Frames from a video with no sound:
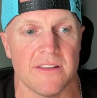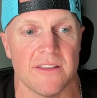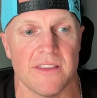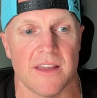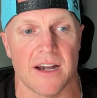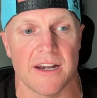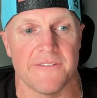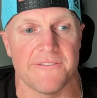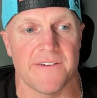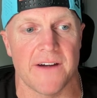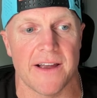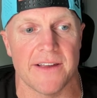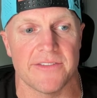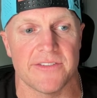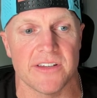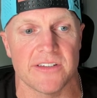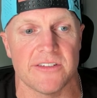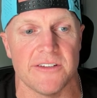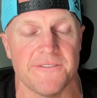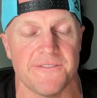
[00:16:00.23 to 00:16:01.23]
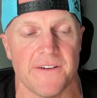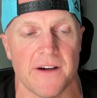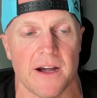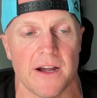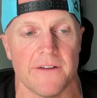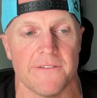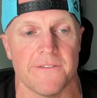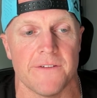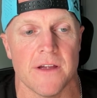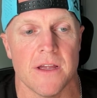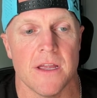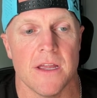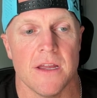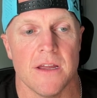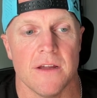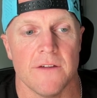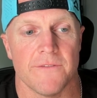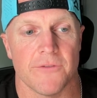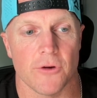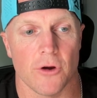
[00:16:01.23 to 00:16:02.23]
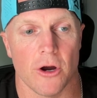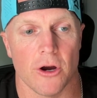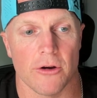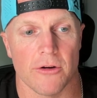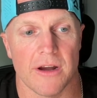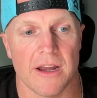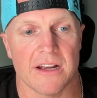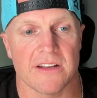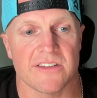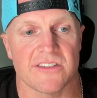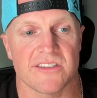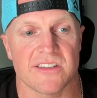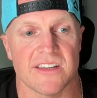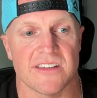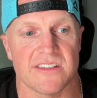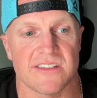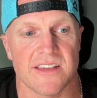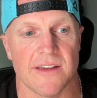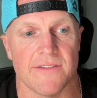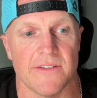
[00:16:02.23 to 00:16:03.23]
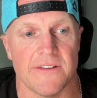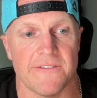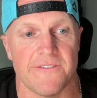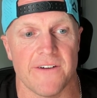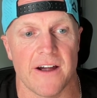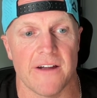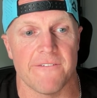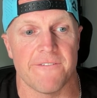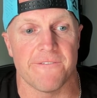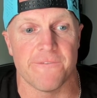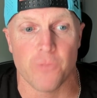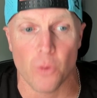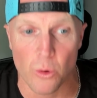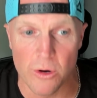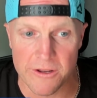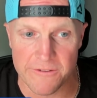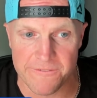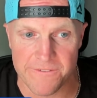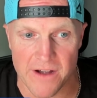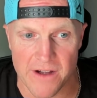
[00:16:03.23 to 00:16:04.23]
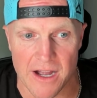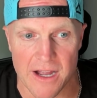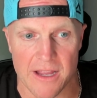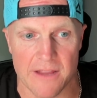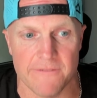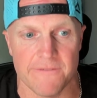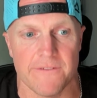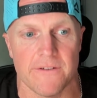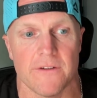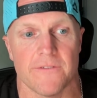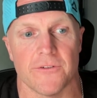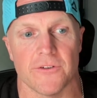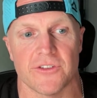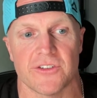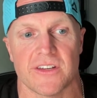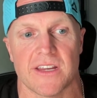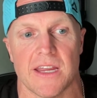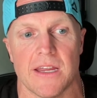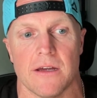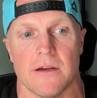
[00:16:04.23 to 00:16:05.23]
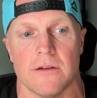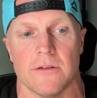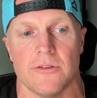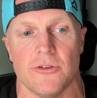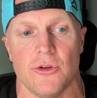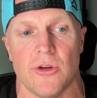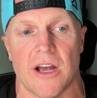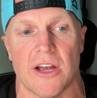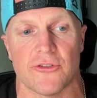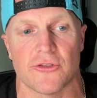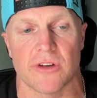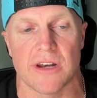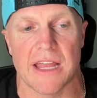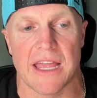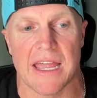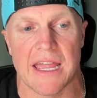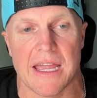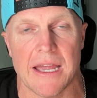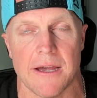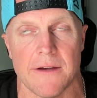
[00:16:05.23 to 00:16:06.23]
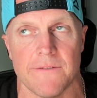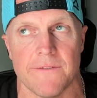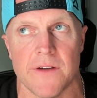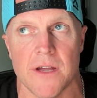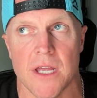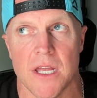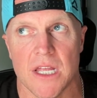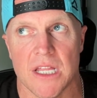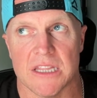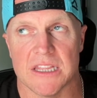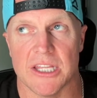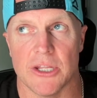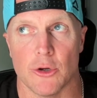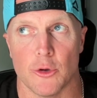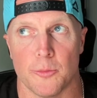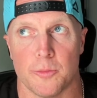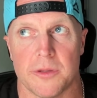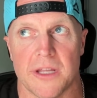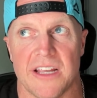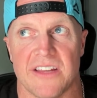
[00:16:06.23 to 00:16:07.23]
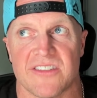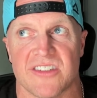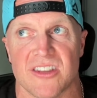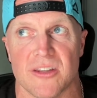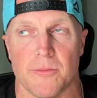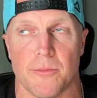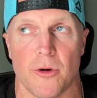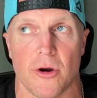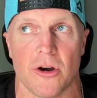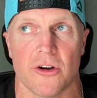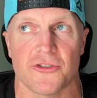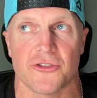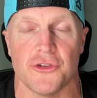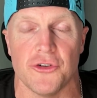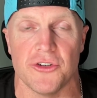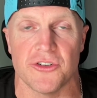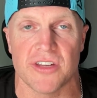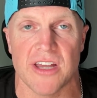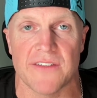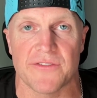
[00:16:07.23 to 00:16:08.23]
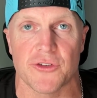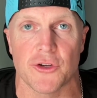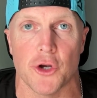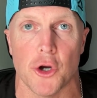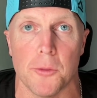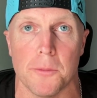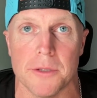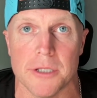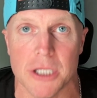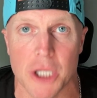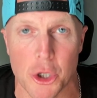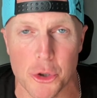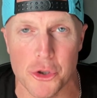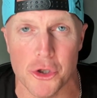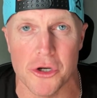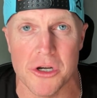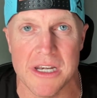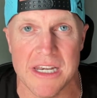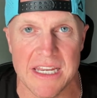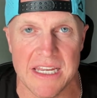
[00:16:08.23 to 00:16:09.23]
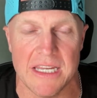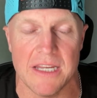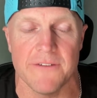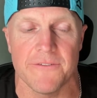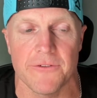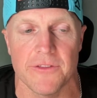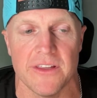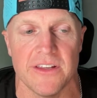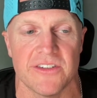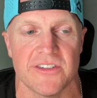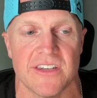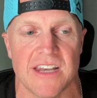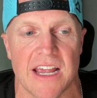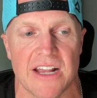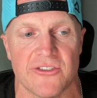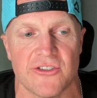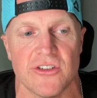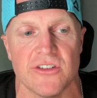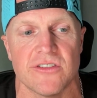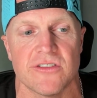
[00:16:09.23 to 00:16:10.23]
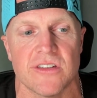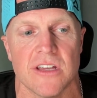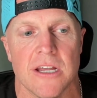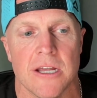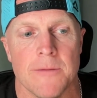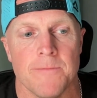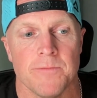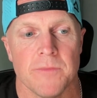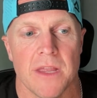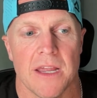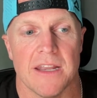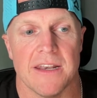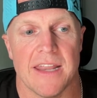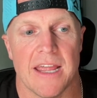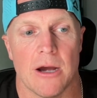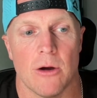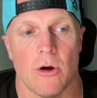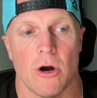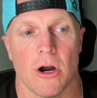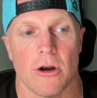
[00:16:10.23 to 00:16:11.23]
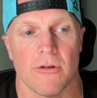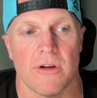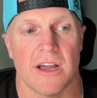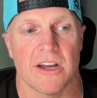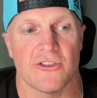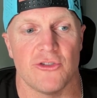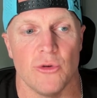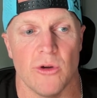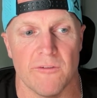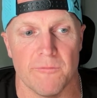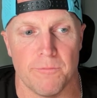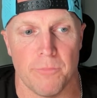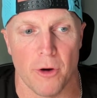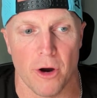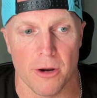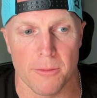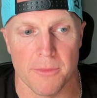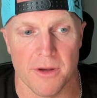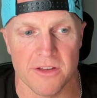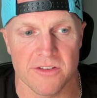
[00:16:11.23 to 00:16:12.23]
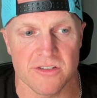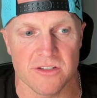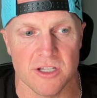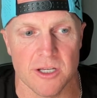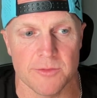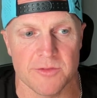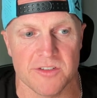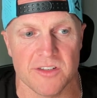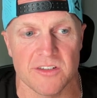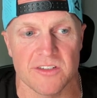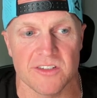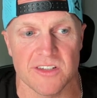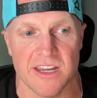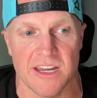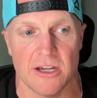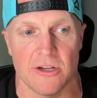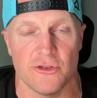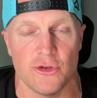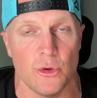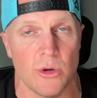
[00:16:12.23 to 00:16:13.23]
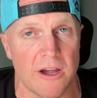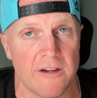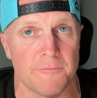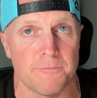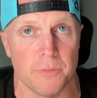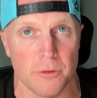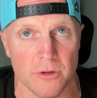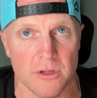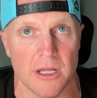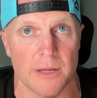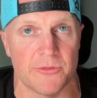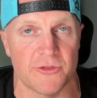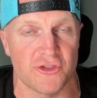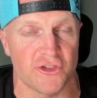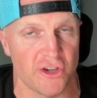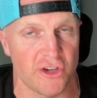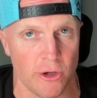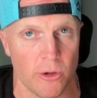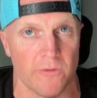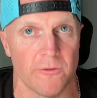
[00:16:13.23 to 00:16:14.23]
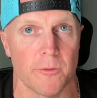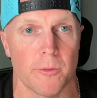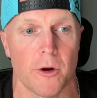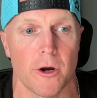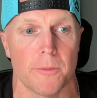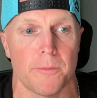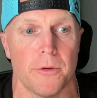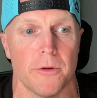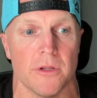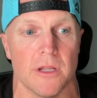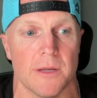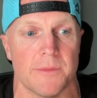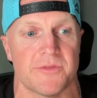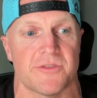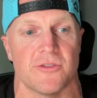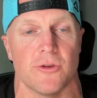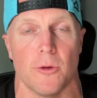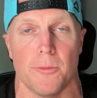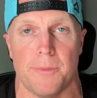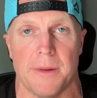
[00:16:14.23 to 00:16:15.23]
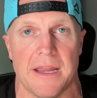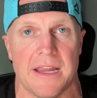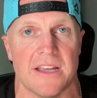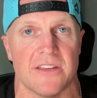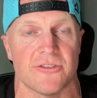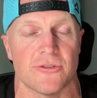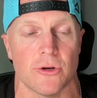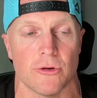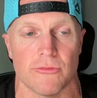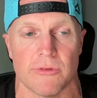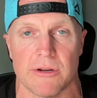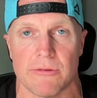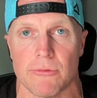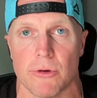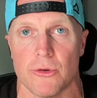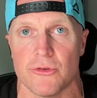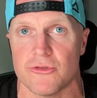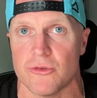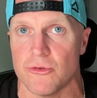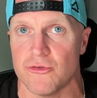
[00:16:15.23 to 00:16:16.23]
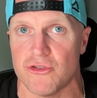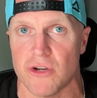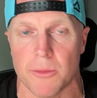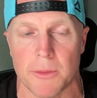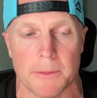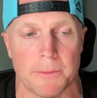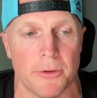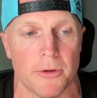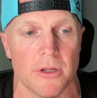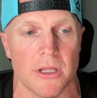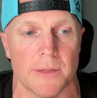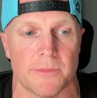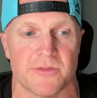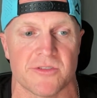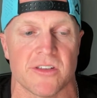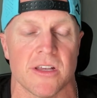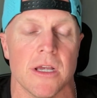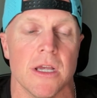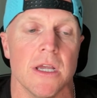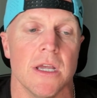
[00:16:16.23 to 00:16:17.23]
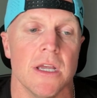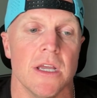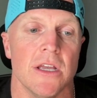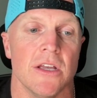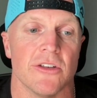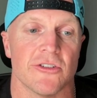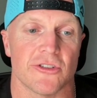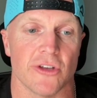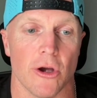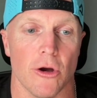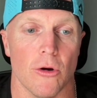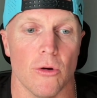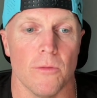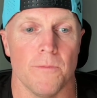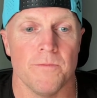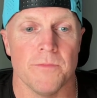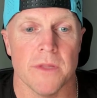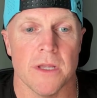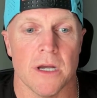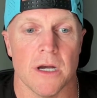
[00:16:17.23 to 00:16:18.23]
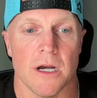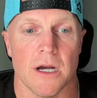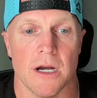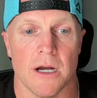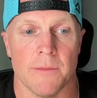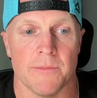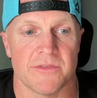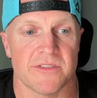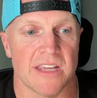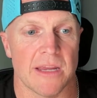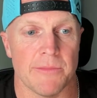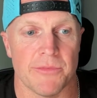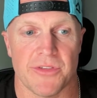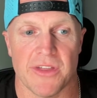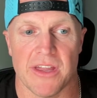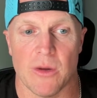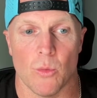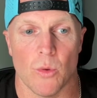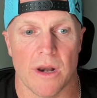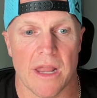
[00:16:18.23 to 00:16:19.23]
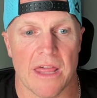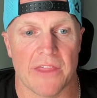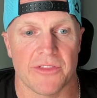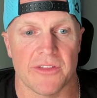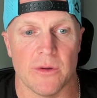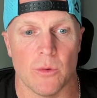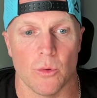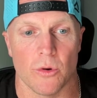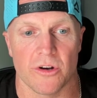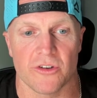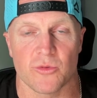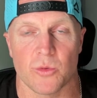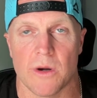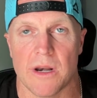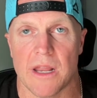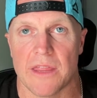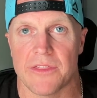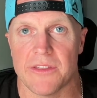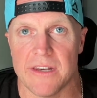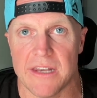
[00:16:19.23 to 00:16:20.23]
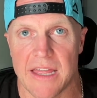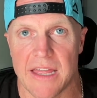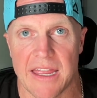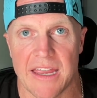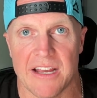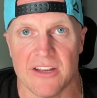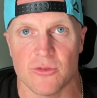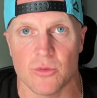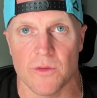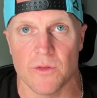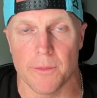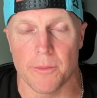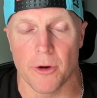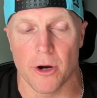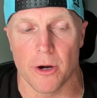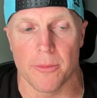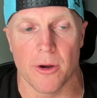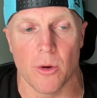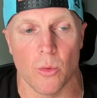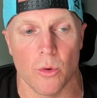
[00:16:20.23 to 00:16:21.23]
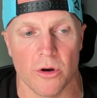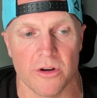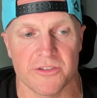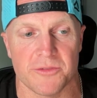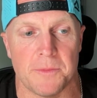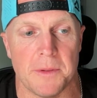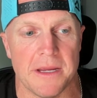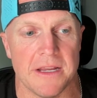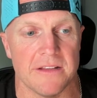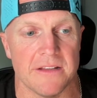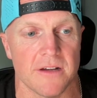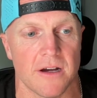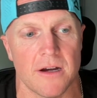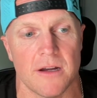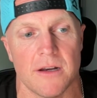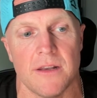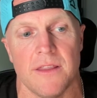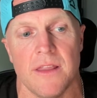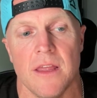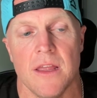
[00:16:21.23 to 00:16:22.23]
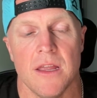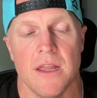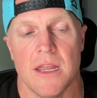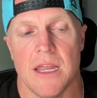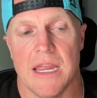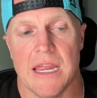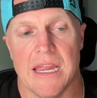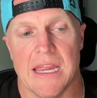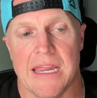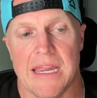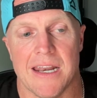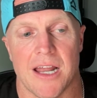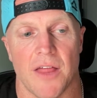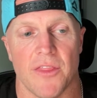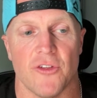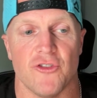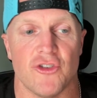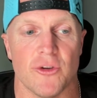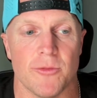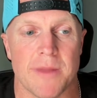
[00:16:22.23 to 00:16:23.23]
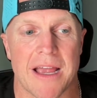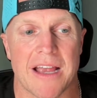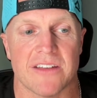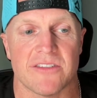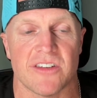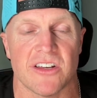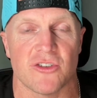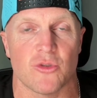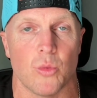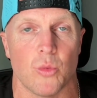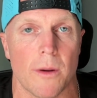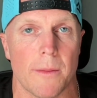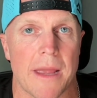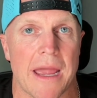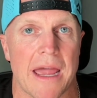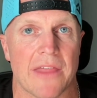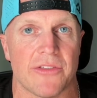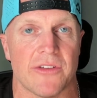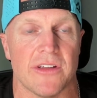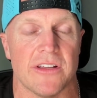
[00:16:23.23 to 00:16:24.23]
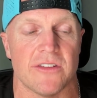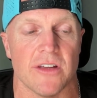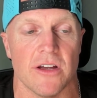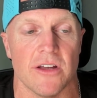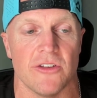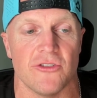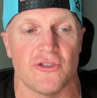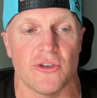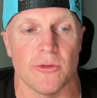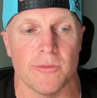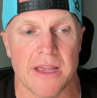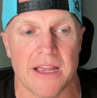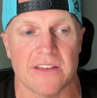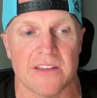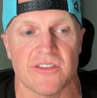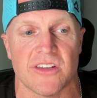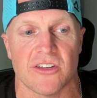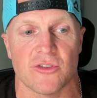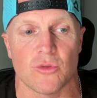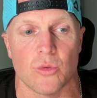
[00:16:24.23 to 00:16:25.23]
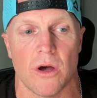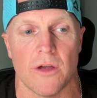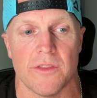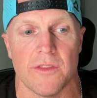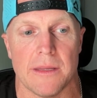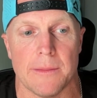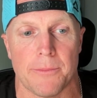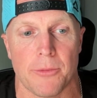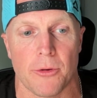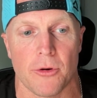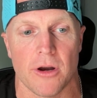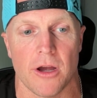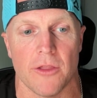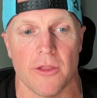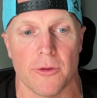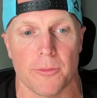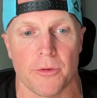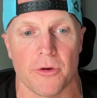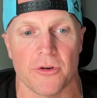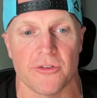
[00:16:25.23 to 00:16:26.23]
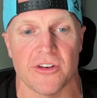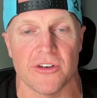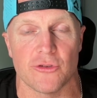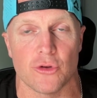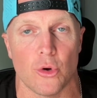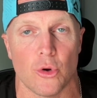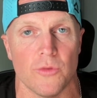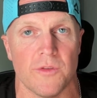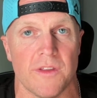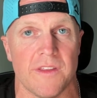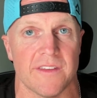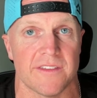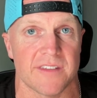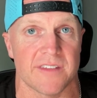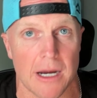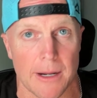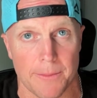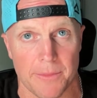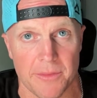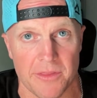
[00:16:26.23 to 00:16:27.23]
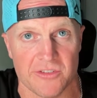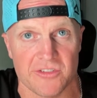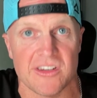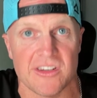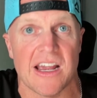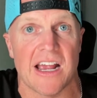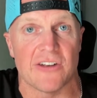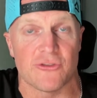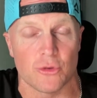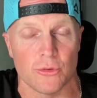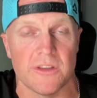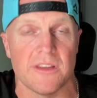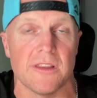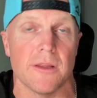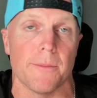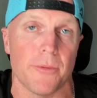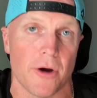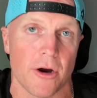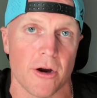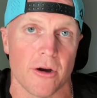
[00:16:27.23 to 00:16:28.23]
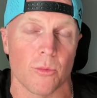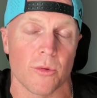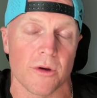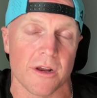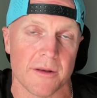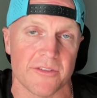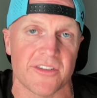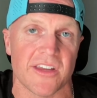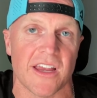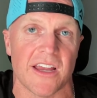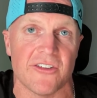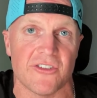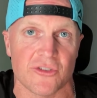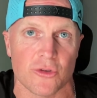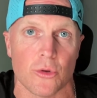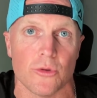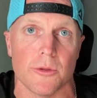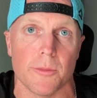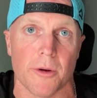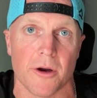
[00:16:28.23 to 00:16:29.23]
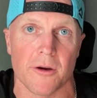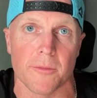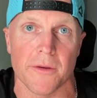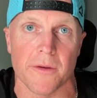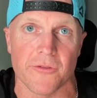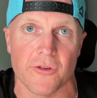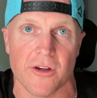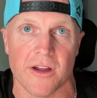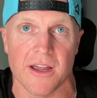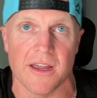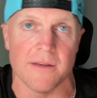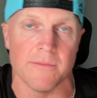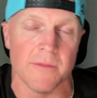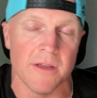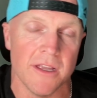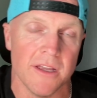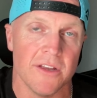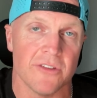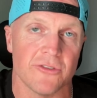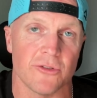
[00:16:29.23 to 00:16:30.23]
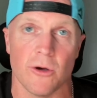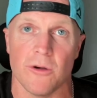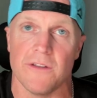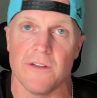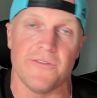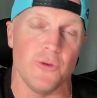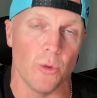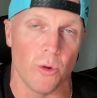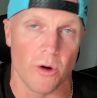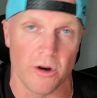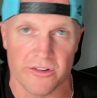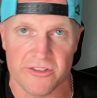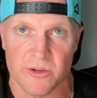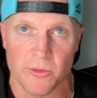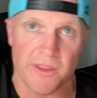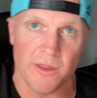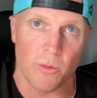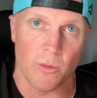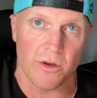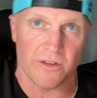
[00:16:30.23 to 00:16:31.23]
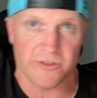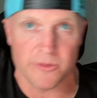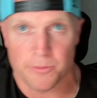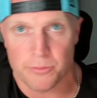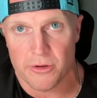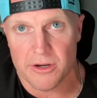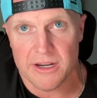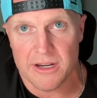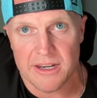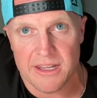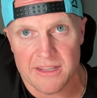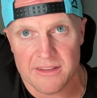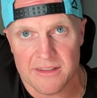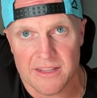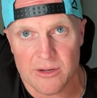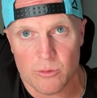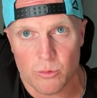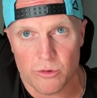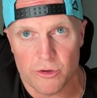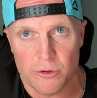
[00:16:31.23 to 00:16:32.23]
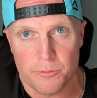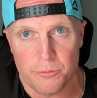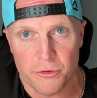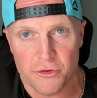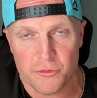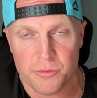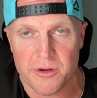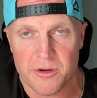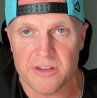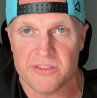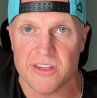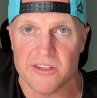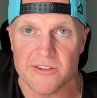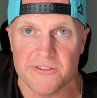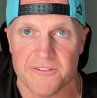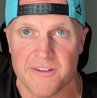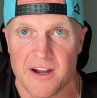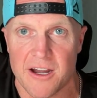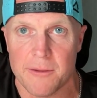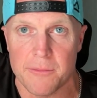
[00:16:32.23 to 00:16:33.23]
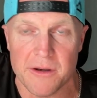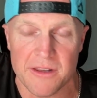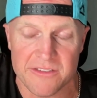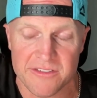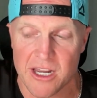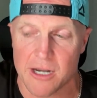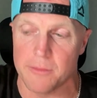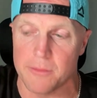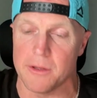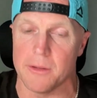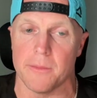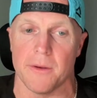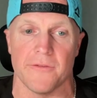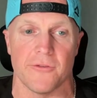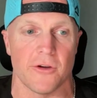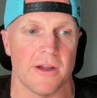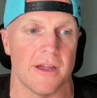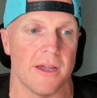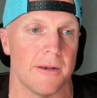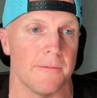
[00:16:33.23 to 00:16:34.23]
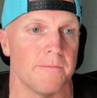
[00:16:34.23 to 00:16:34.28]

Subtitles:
95/65 for RX, 75/45 for scaled. You guys are going to have little plates in the bar, so you just have to go below your knee for these snatches. And now RX, you have bar muscle ups. Scaled, you have pull-ups, chin over bar pull-ups. No bands, no ring rows, no jumping pull-ups. So same thing. One athlete works, one athlete hangs when the barbell work's being done. And on the gymnastics, one athlete does gymnastics while the other person is holding the top of the snatch, holding the bar. We're going to say just hold the bar above your head. So if you are someone that wants to bring it in, like where you push press, that's fine, but it's got to be above your head.